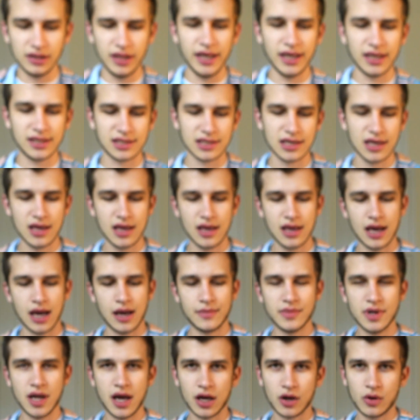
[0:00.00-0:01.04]
Link's,
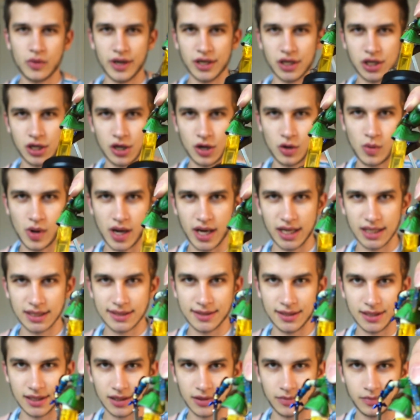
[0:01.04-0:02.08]
I'm not quite sure why
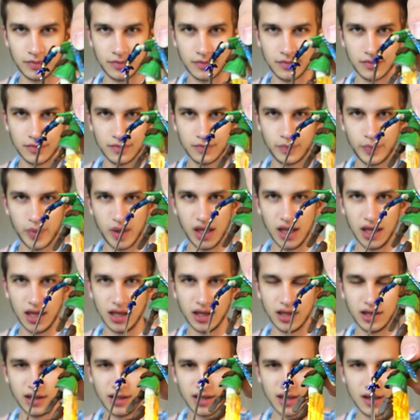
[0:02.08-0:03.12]
it's like
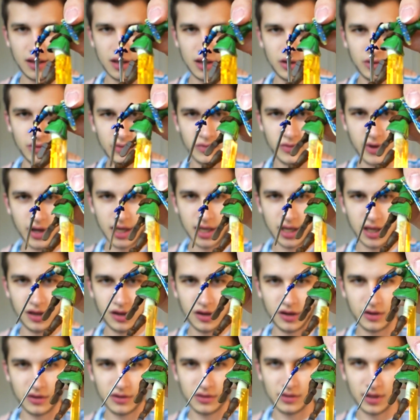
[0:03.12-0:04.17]
pea yellow right
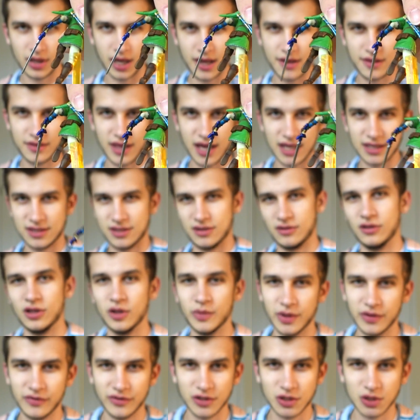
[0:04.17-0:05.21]
here. That's a
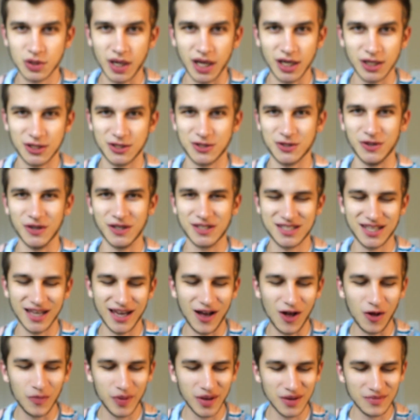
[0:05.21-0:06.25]
little bit of a strange choice to
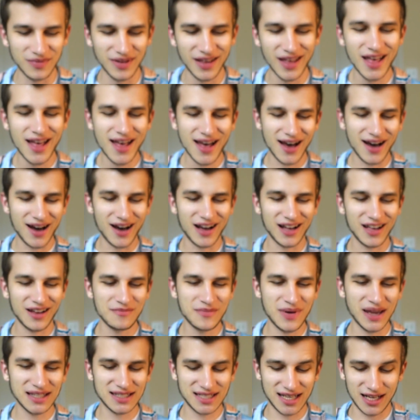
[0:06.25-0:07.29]
help him
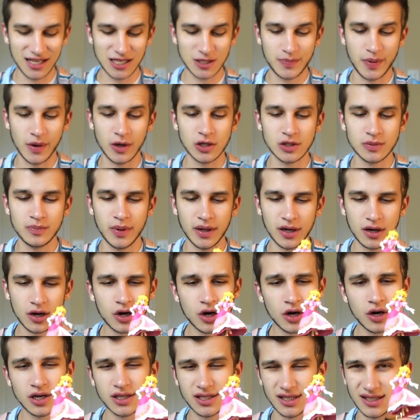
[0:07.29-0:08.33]
maintain his pose, but
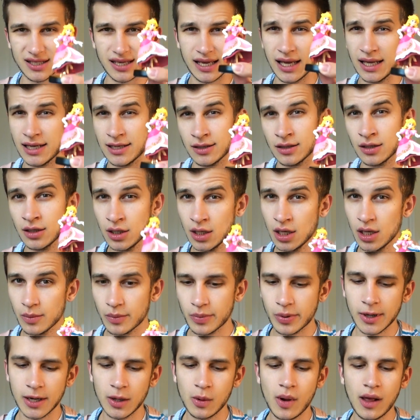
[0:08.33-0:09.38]
hers is hidden
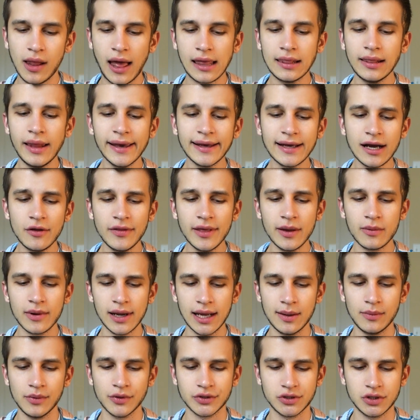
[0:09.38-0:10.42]
pretty well. I like how they were
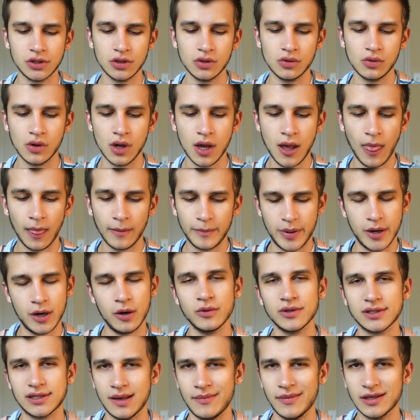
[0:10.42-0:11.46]
able to
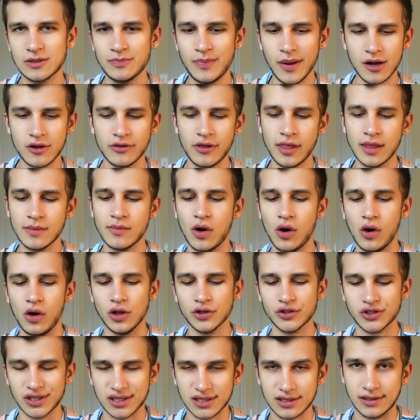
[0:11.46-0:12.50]
pose them. It's better than them
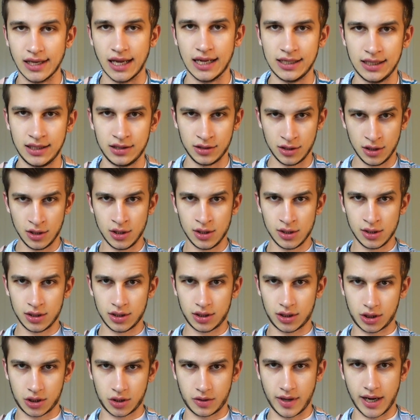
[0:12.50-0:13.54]
all just standing
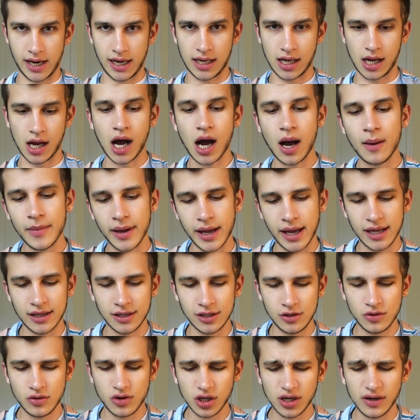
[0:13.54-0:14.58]
straight up,
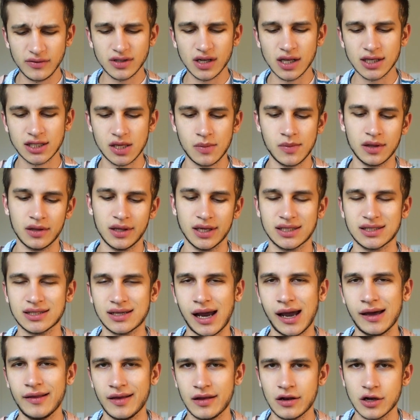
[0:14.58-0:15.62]
and you could have done something like
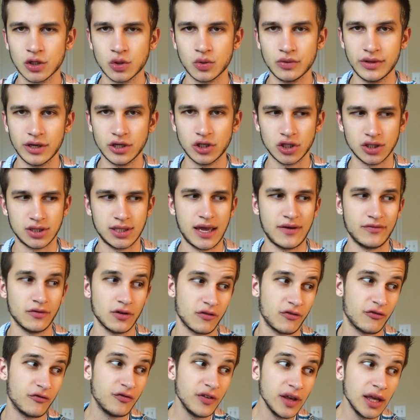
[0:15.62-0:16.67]
Skyliners where they just have
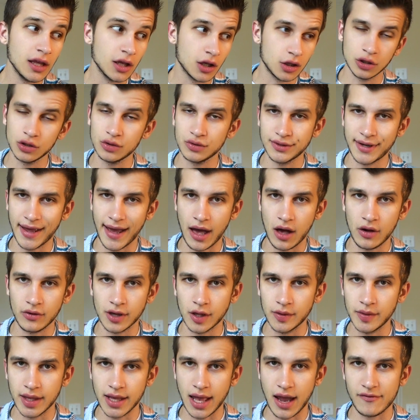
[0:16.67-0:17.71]
their feet glued
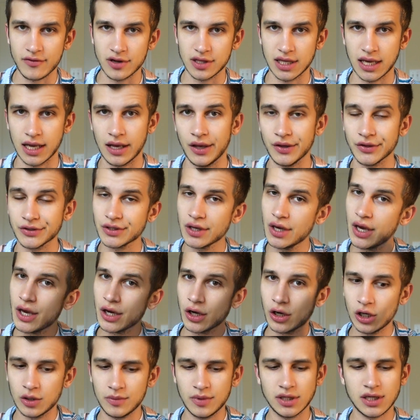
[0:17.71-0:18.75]
down and then everything else
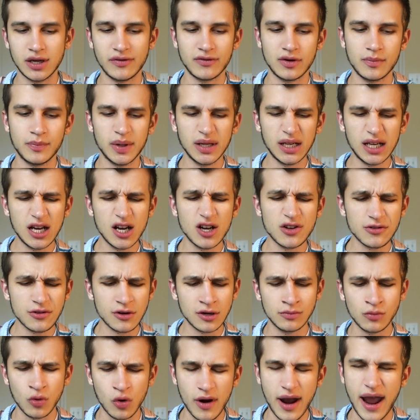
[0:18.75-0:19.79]
could be different, but here
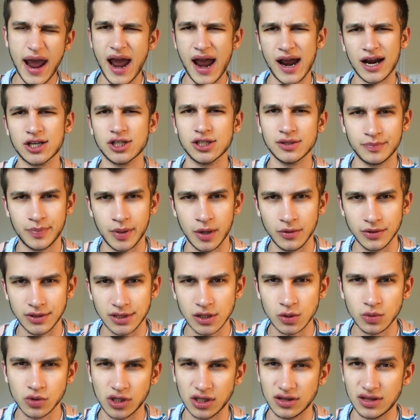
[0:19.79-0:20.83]
they're in more action
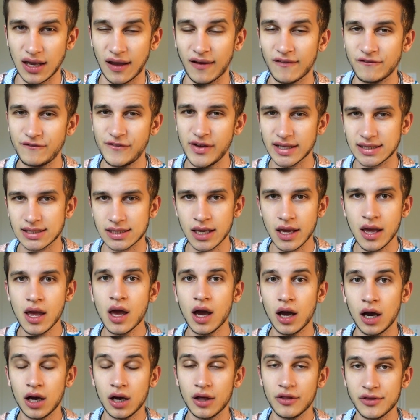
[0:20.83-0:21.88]
poses, which I think fits
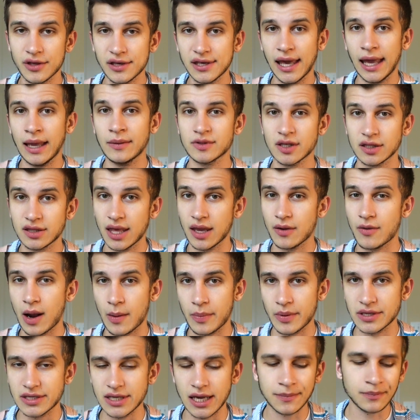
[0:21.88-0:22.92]
the games that they
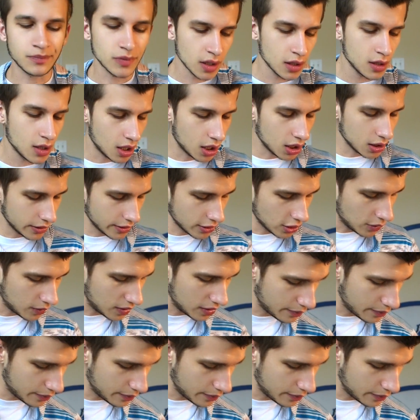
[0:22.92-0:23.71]
represent a little